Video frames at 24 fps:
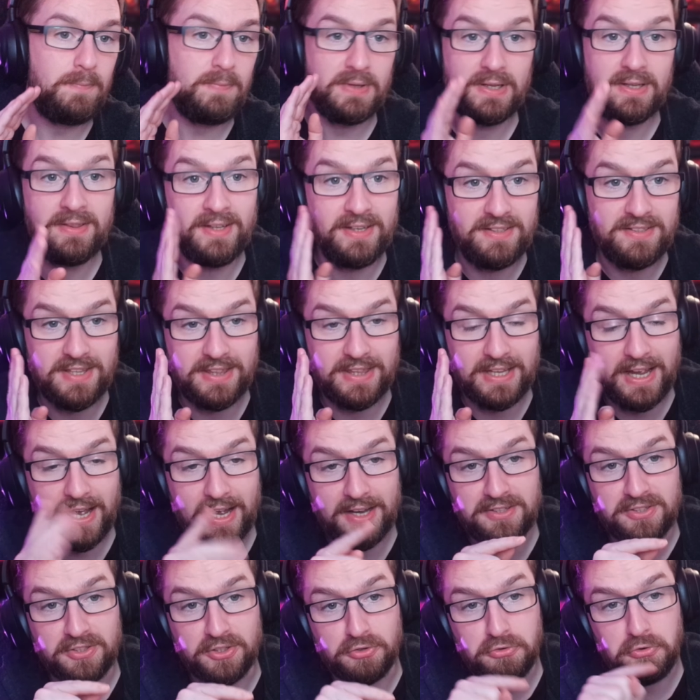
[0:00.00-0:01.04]
These are the
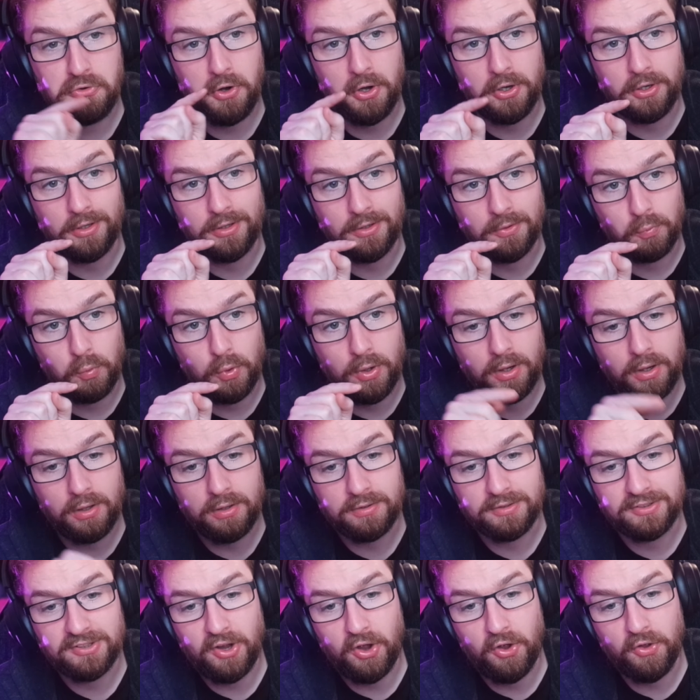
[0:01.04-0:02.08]
guys that crawl on the
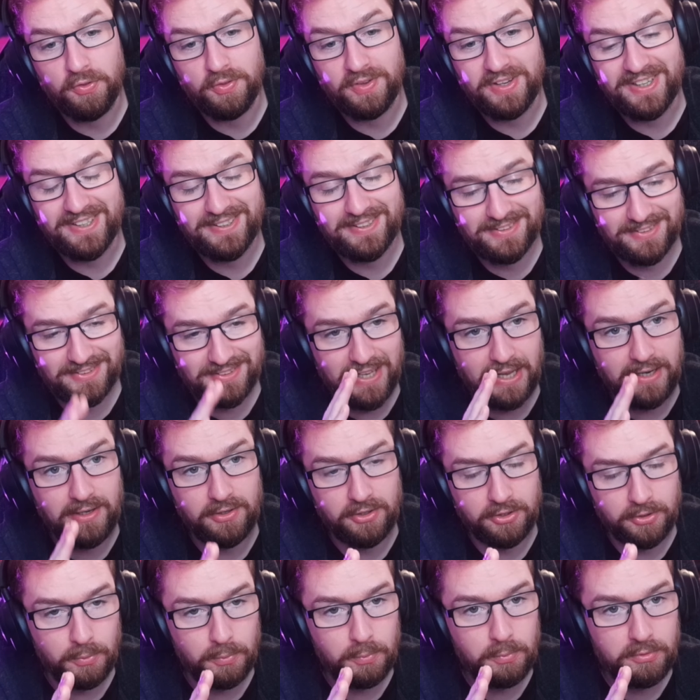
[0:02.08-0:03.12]
walls on the ascent
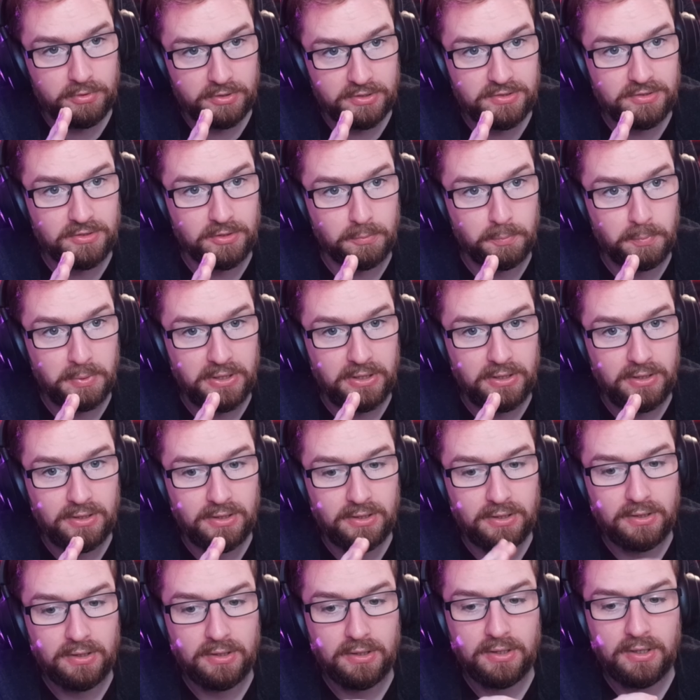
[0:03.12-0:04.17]
up Crystal Peak.
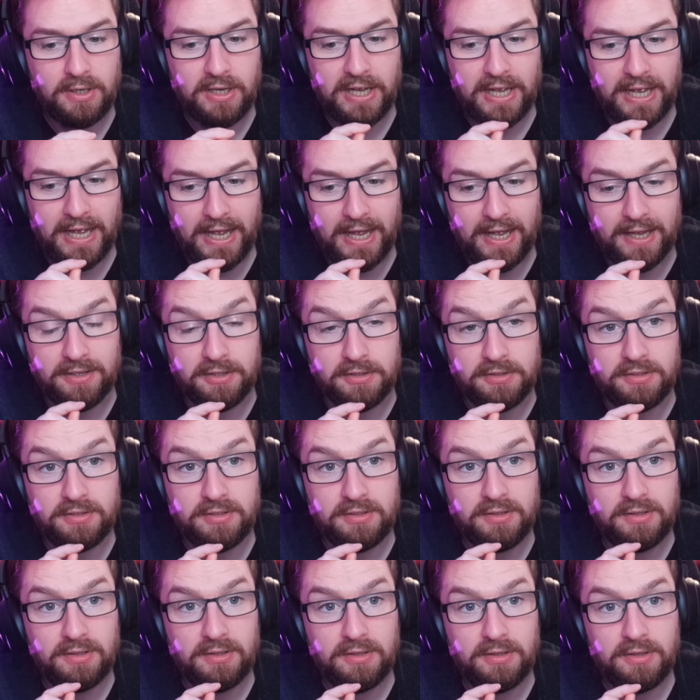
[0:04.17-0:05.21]
And
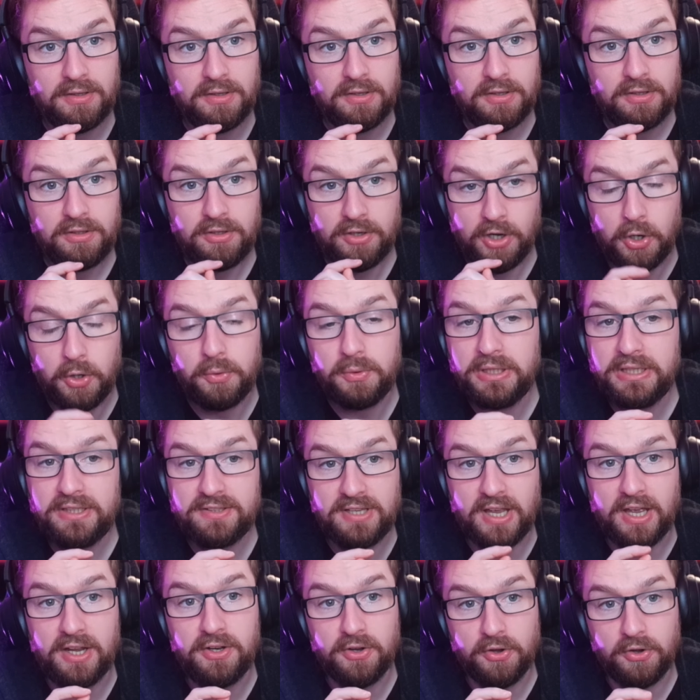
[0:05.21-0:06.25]
not only is
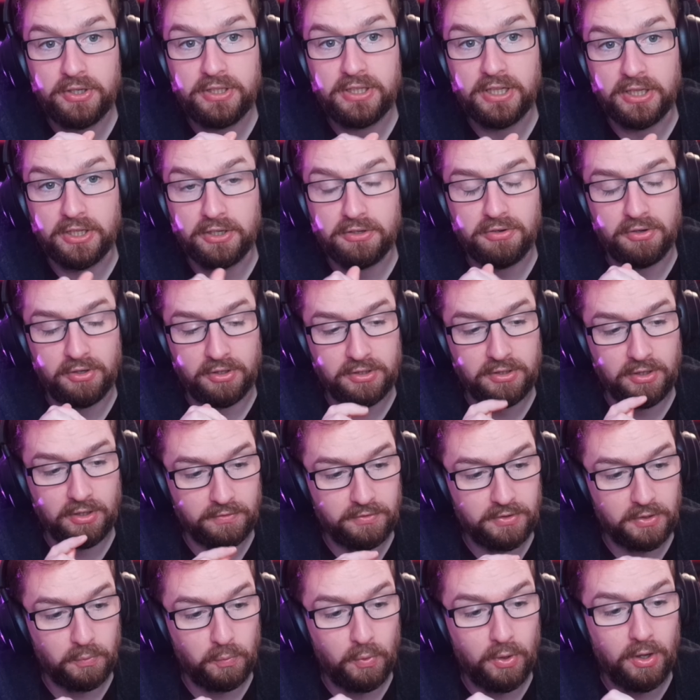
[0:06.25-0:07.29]
it annoying that they're crawling over
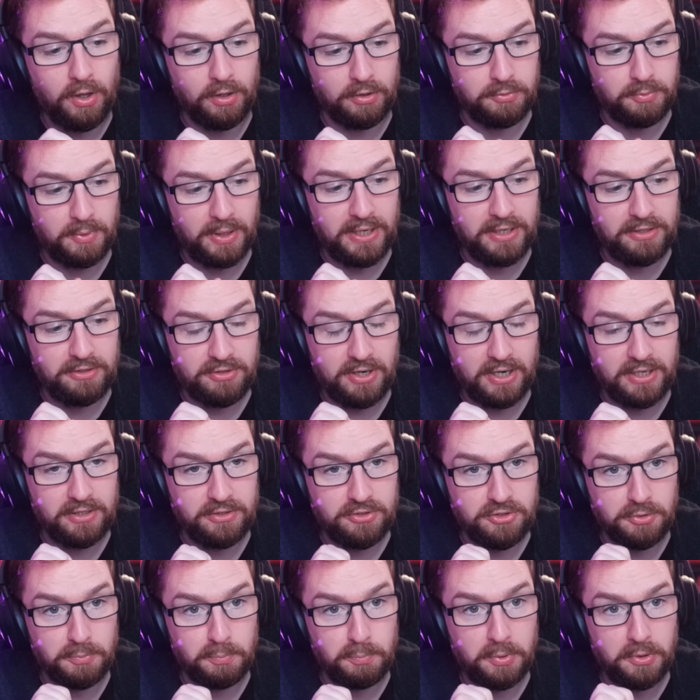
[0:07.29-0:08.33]
the walls while you're trying to
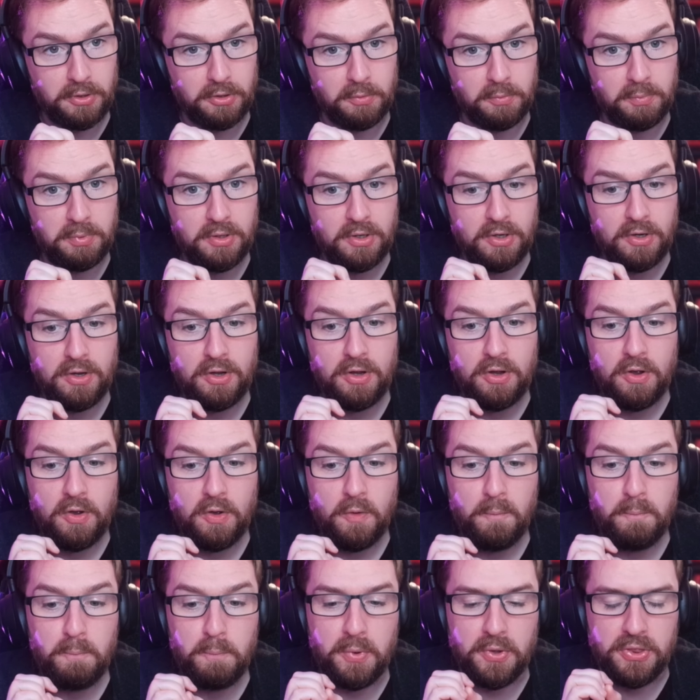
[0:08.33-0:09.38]
jump up,
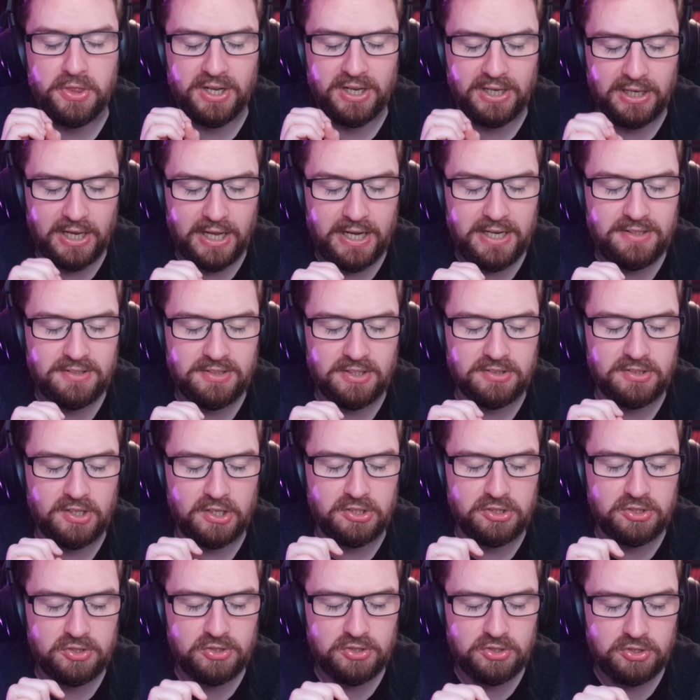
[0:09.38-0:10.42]
but the lasers are
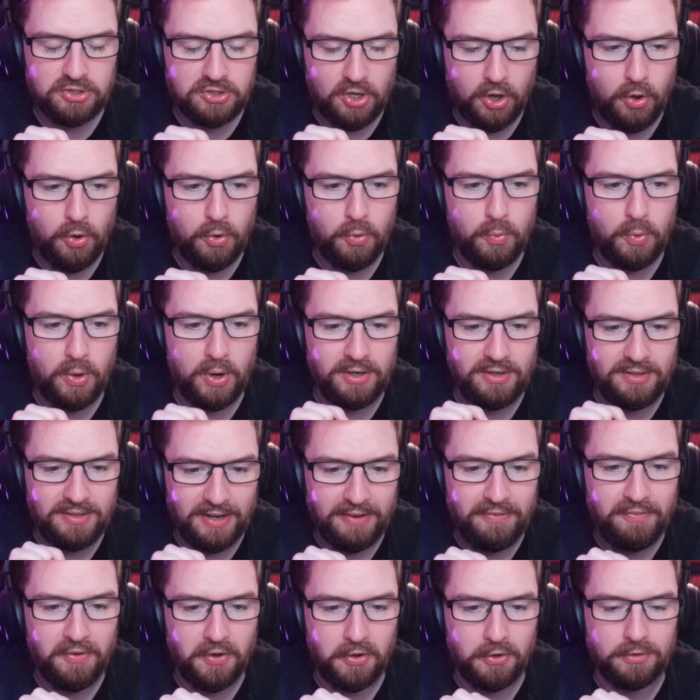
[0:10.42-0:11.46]
so
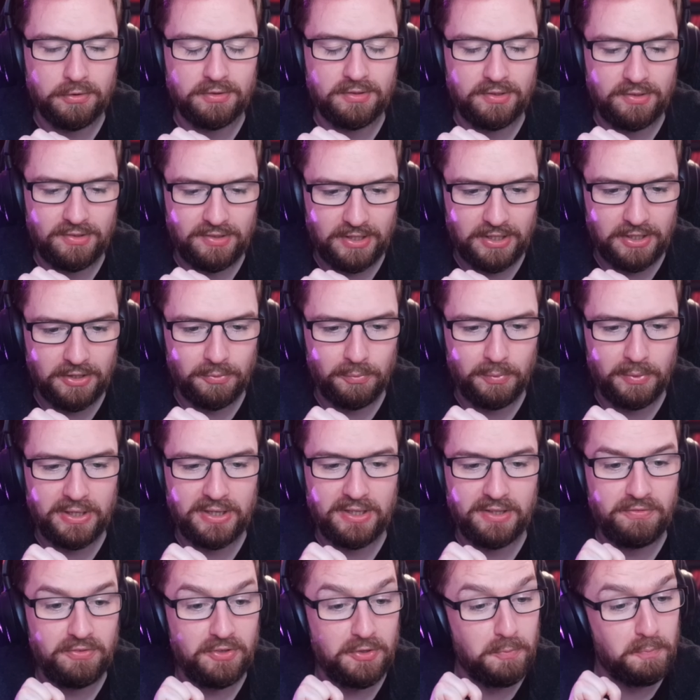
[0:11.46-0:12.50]
difficult to deal with.
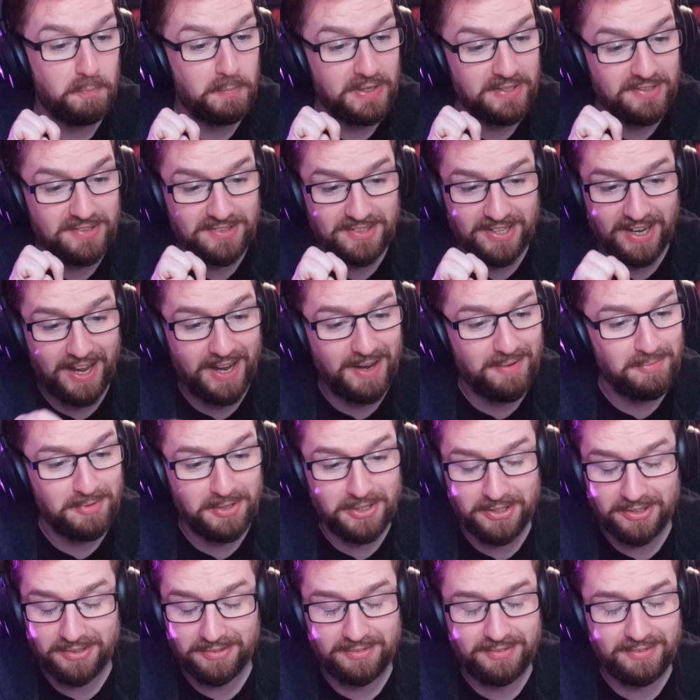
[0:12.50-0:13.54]
If you
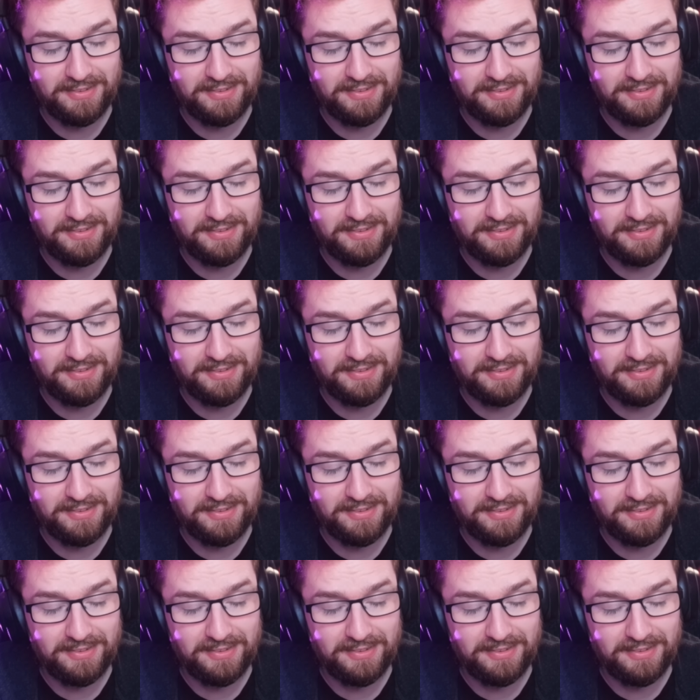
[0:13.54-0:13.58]
mistime